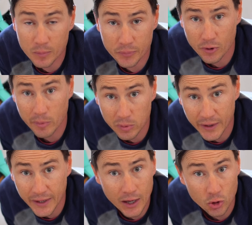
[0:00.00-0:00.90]

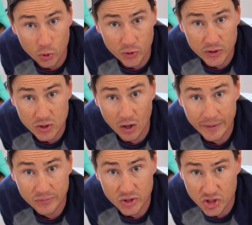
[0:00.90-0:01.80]
Probably a good
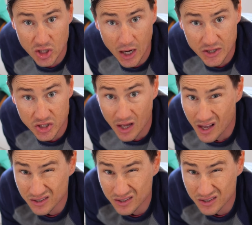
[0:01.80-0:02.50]
time to charge it.